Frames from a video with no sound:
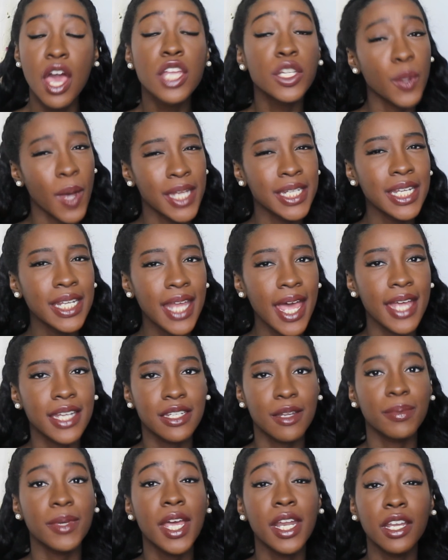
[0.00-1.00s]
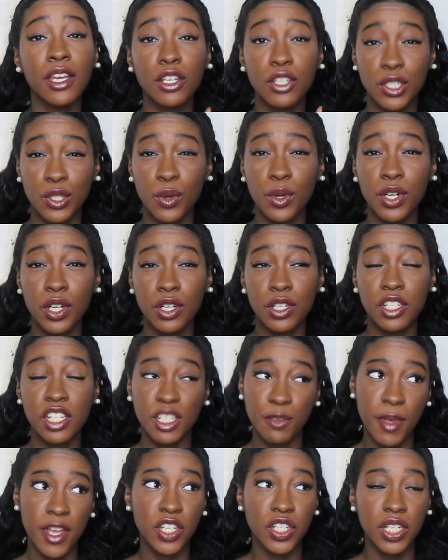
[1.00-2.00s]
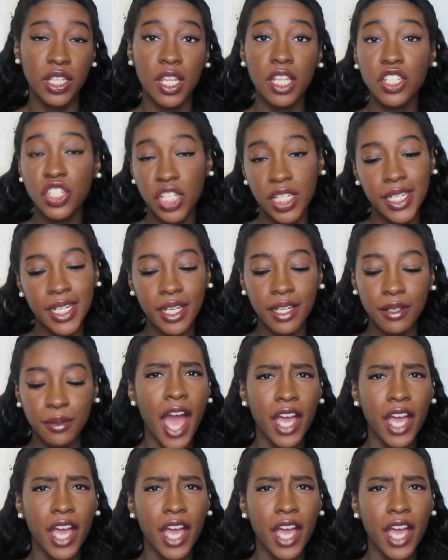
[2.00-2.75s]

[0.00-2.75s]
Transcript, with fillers: So I did end up getting a shorter suspension than she did.